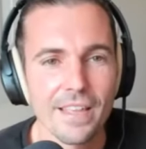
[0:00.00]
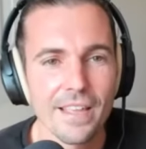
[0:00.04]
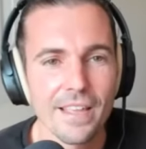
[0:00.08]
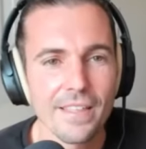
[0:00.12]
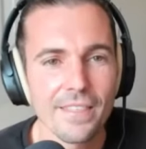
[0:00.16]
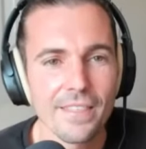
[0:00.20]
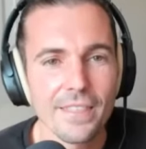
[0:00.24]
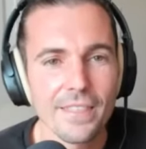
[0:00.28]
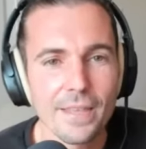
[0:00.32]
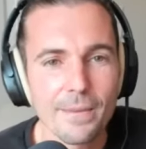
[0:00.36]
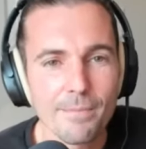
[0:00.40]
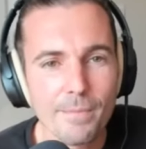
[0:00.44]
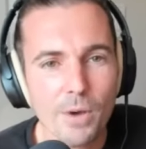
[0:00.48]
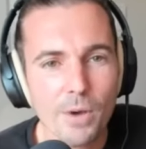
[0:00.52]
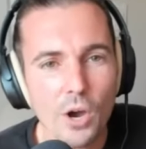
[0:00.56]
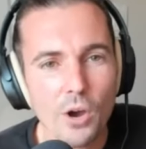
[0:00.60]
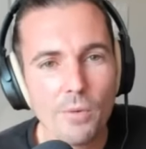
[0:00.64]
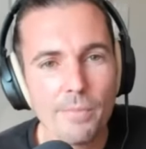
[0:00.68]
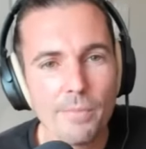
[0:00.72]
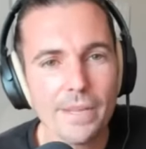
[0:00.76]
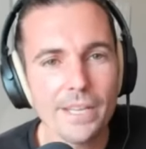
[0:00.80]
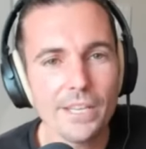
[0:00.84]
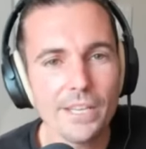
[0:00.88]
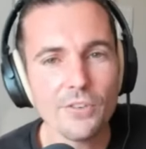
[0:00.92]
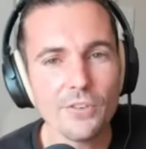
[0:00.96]
The
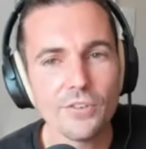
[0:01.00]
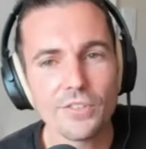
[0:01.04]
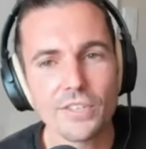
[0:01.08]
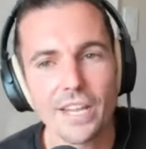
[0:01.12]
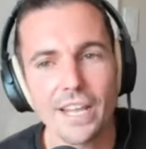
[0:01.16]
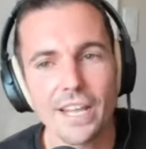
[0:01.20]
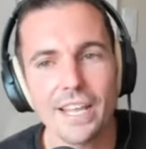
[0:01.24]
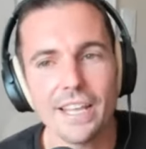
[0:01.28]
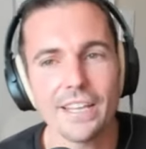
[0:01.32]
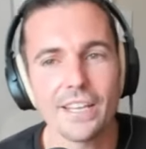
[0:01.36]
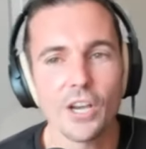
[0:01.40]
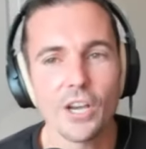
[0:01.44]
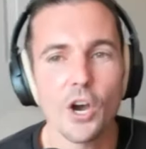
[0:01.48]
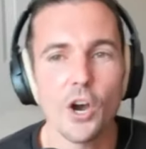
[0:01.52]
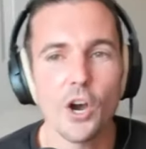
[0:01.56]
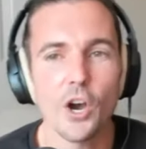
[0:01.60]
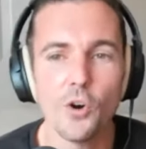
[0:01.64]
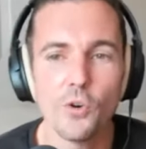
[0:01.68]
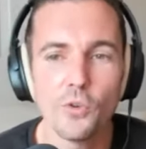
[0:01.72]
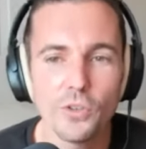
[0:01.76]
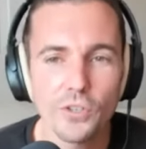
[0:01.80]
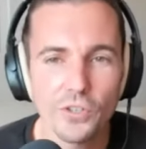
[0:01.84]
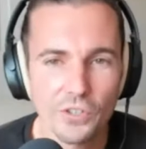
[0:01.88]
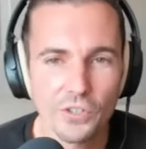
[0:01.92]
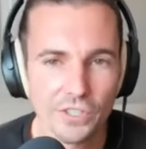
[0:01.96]
moment you take
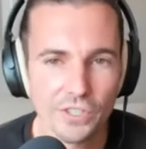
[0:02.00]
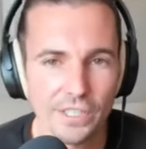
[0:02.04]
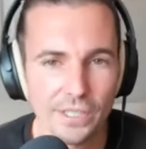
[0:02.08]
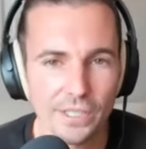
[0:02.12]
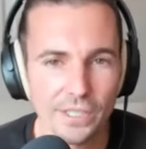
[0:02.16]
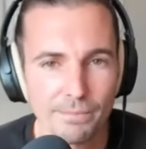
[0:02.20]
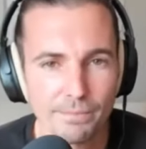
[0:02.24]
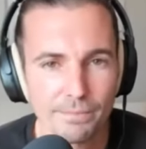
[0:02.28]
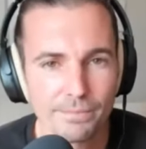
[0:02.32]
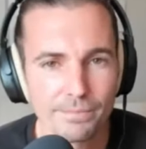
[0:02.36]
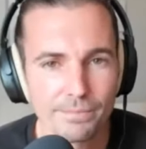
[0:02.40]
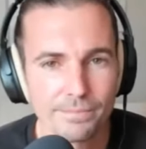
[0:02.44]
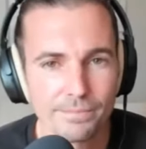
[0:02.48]
ownership